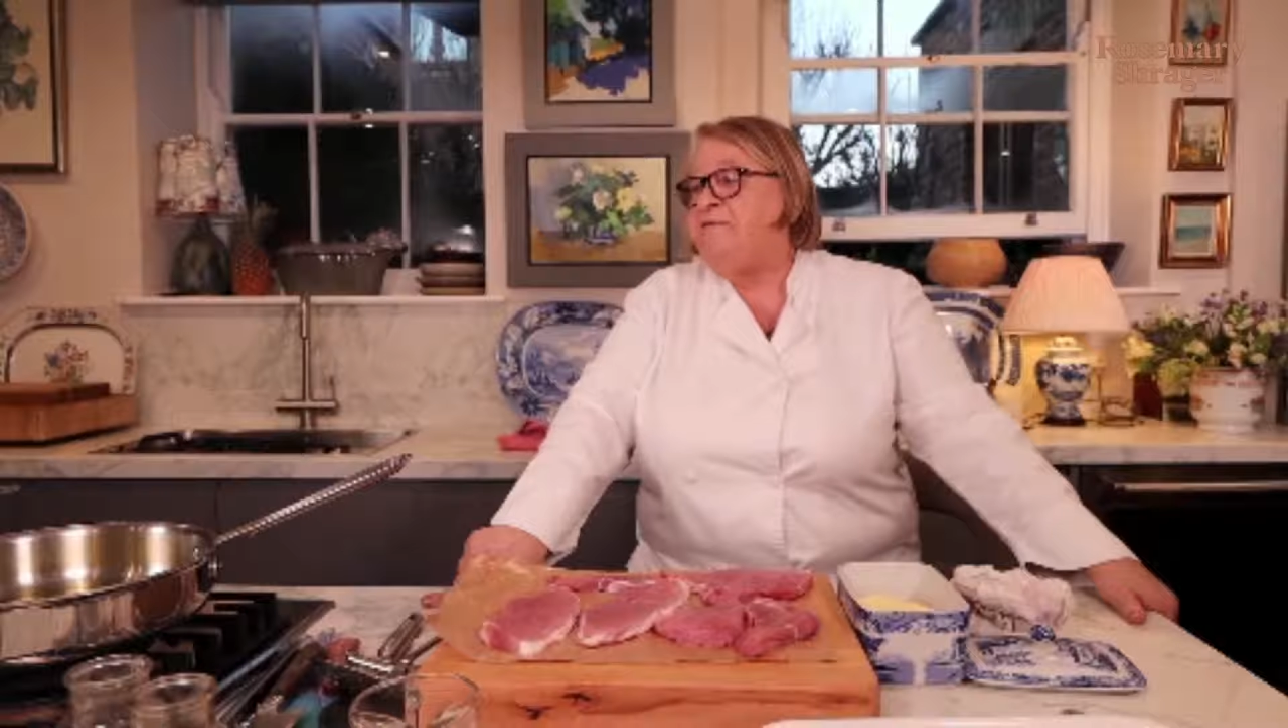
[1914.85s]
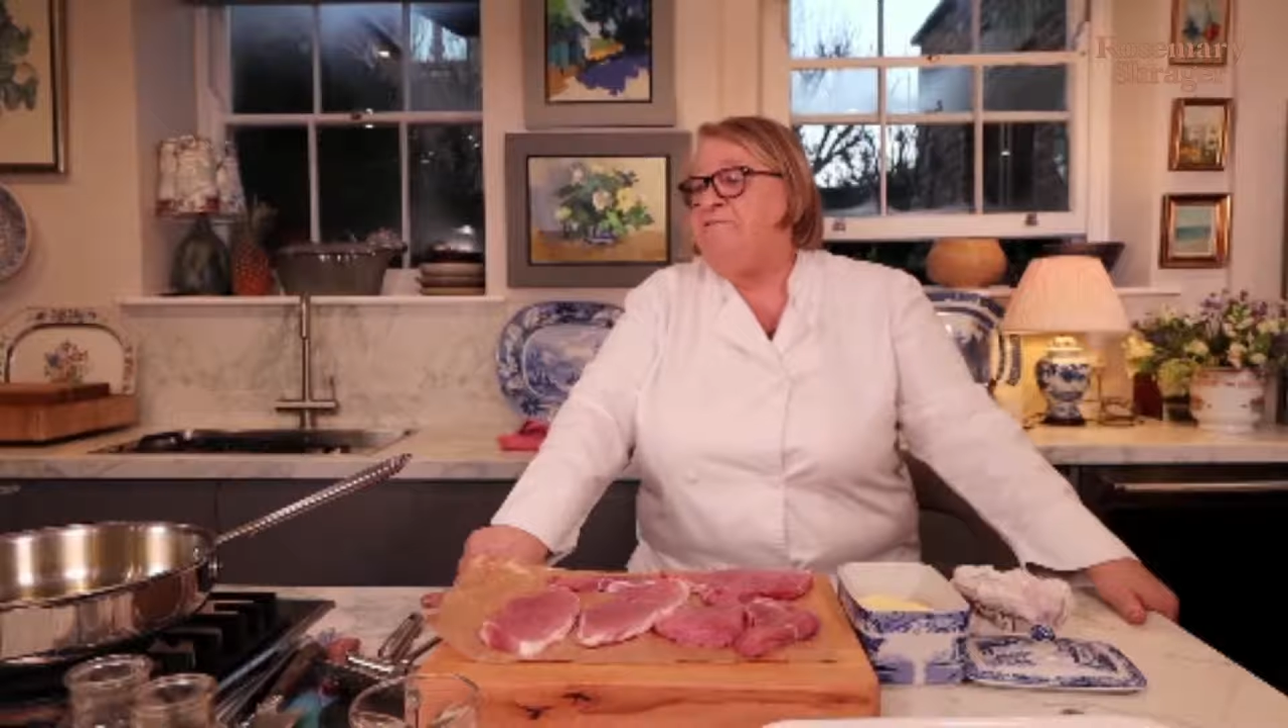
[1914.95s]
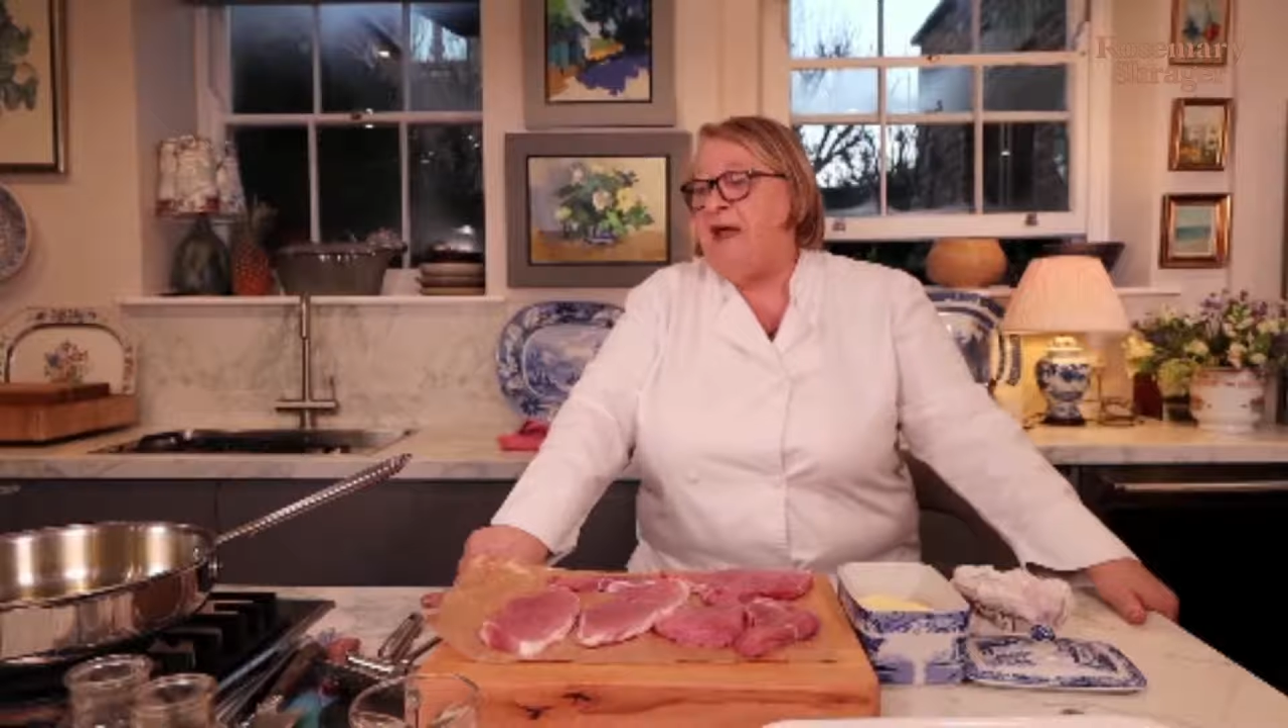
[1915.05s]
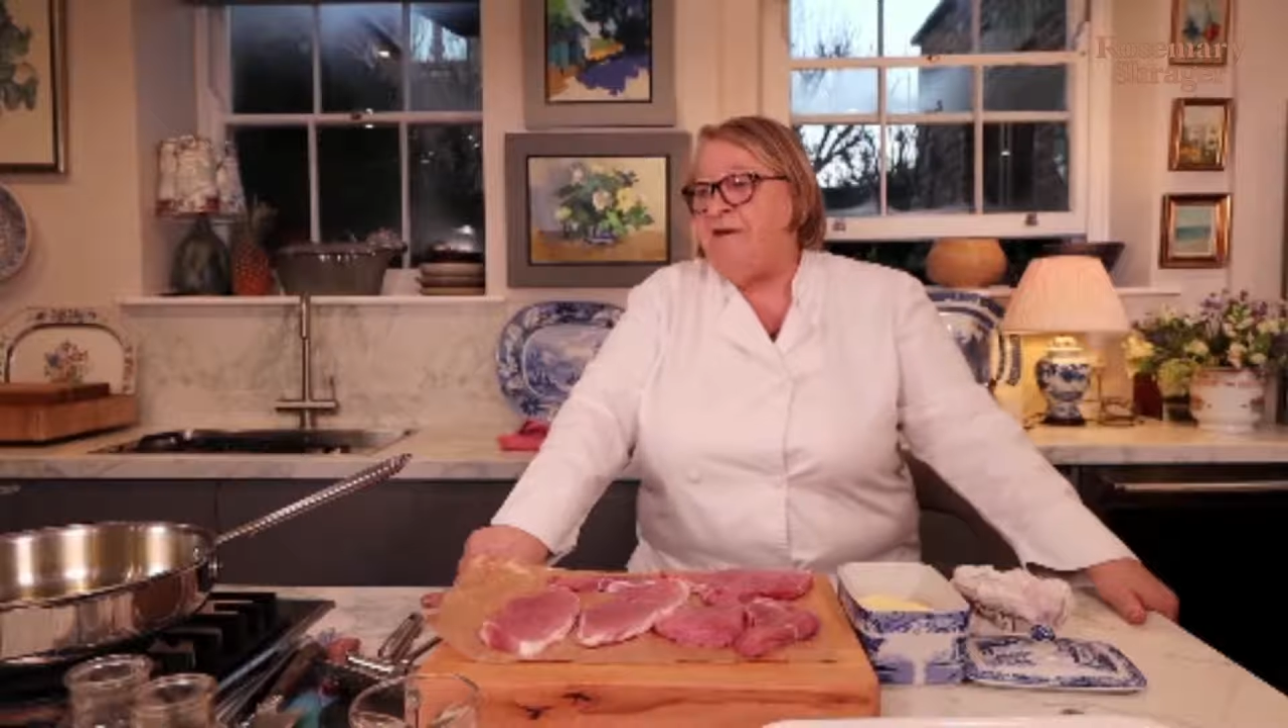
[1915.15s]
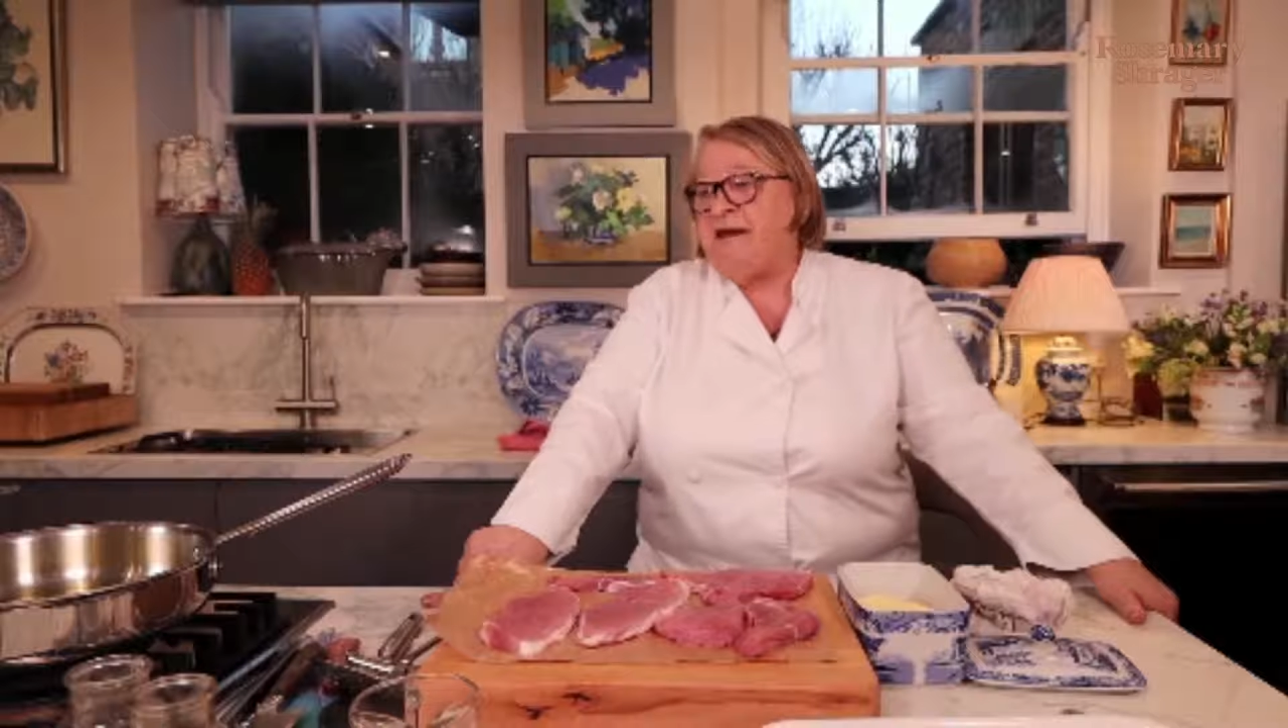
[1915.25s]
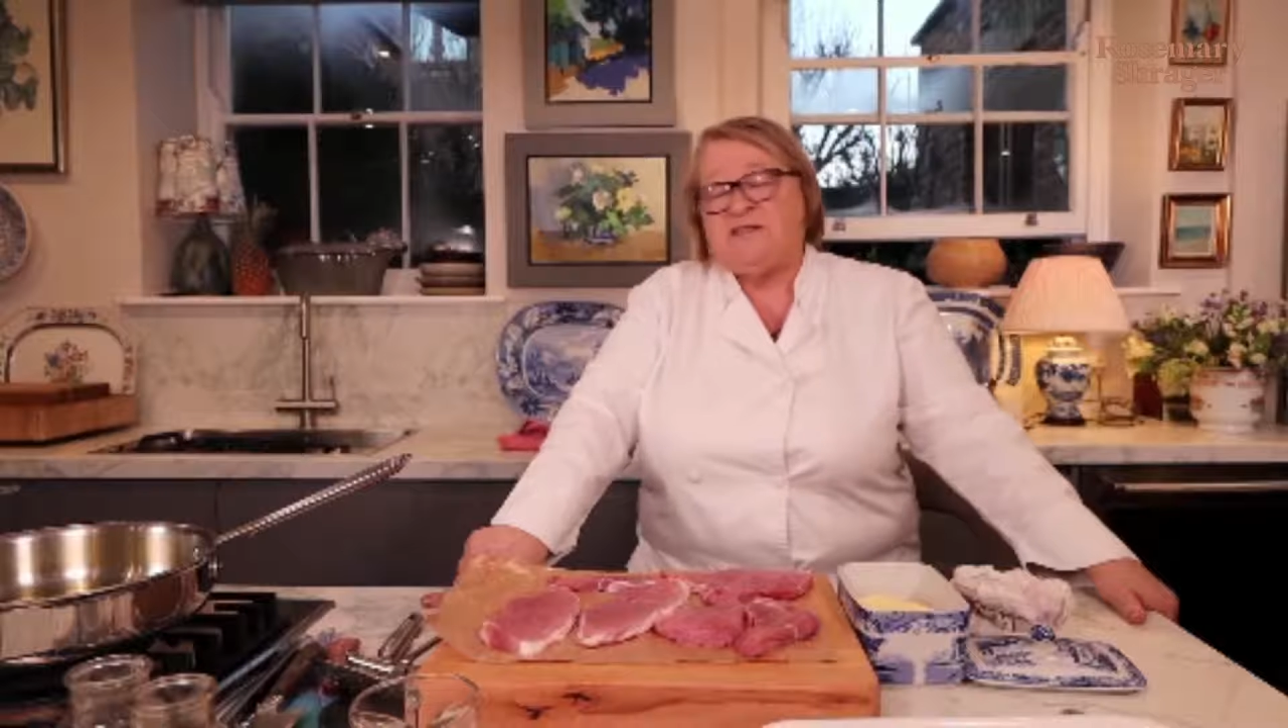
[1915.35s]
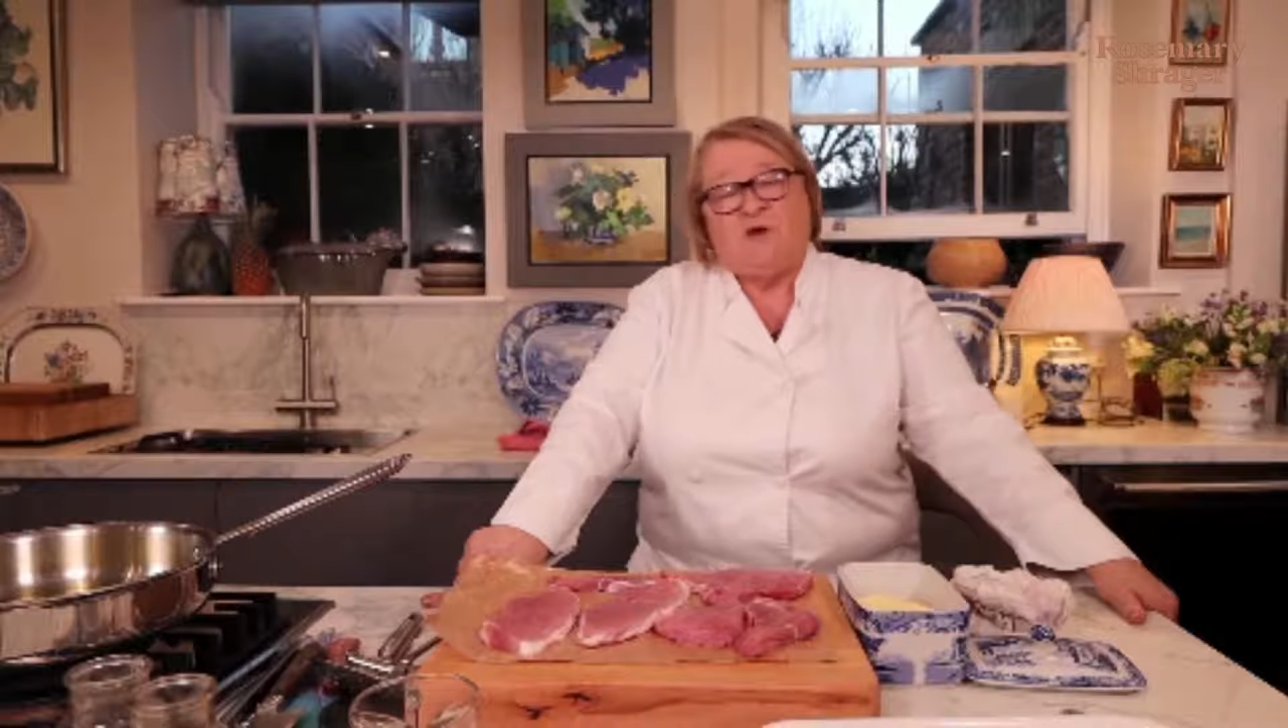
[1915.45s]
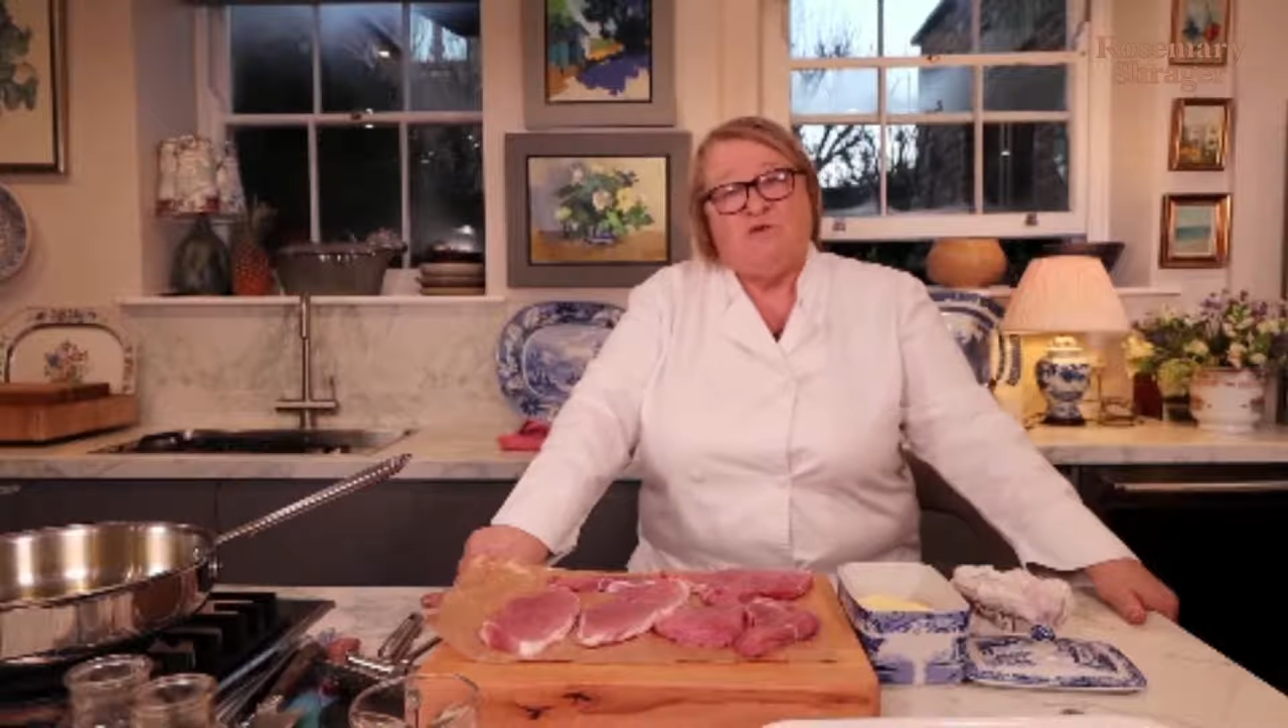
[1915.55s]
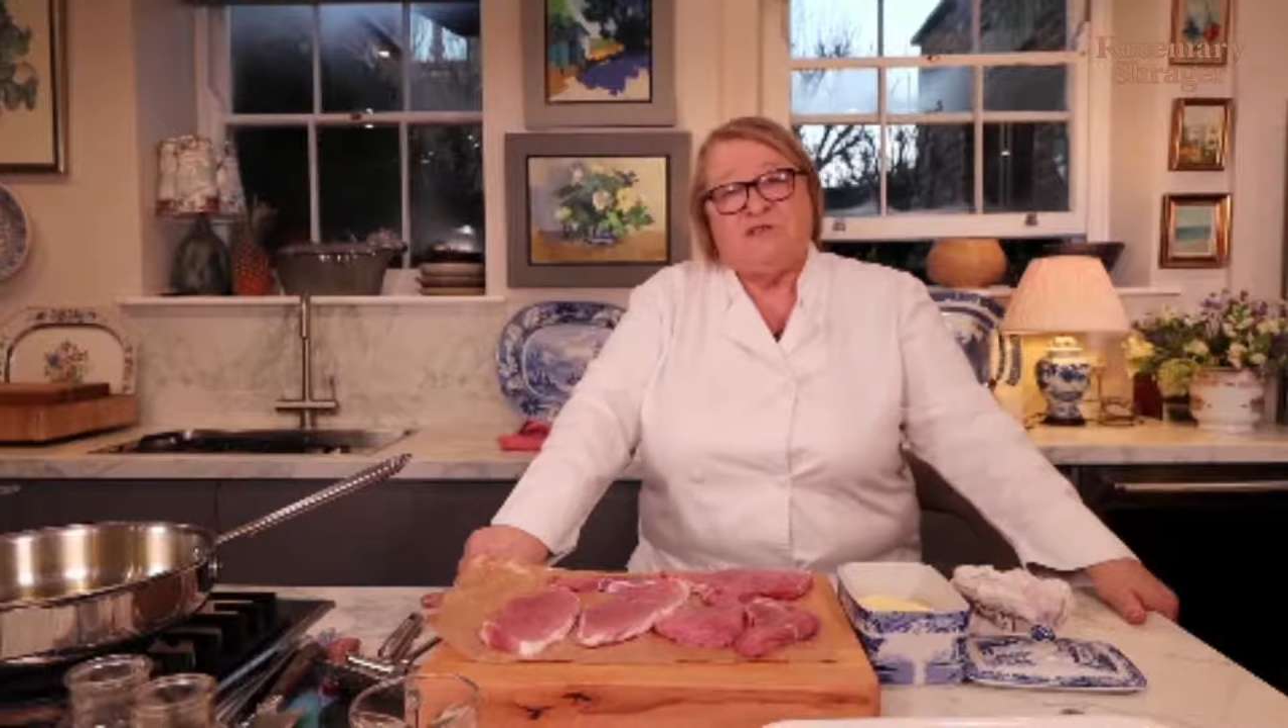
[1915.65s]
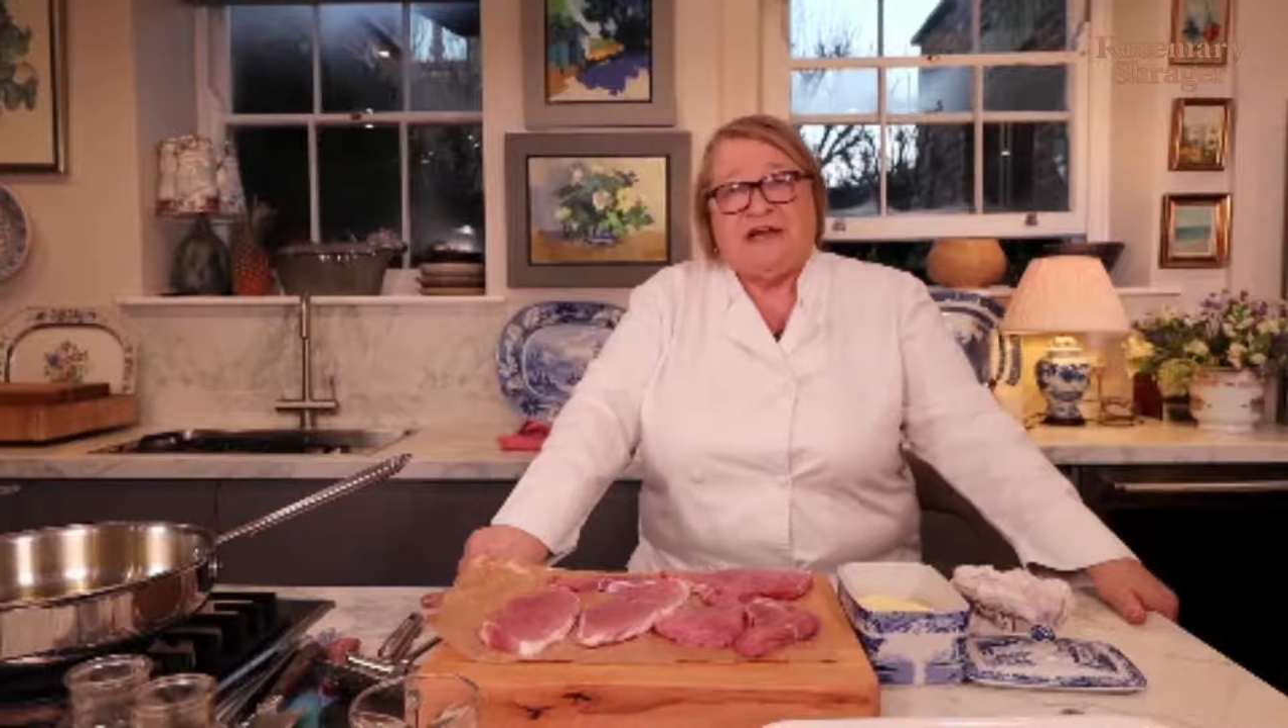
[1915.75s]
very
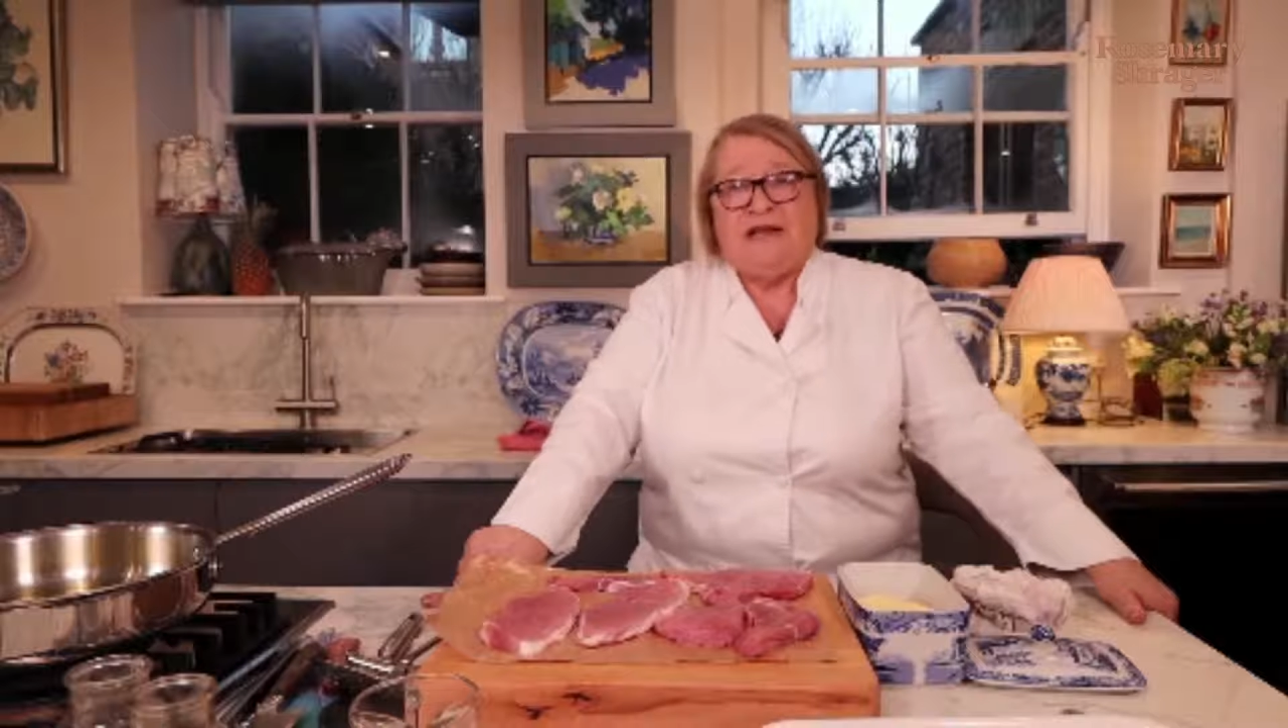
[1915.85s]
salty,